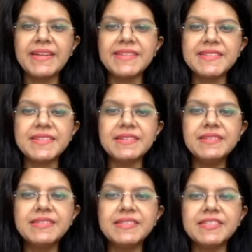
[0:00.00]
is a
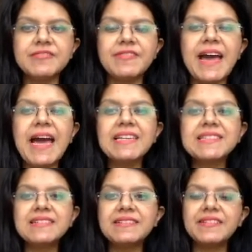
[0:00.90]
curve.
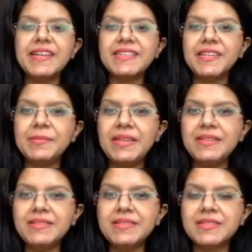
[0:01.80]
Accelerating
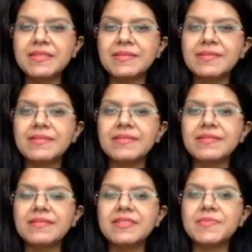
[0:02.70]
means
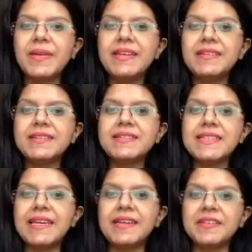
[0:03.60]
the speed is
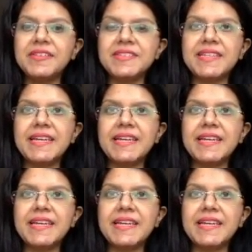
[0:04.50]
increasing.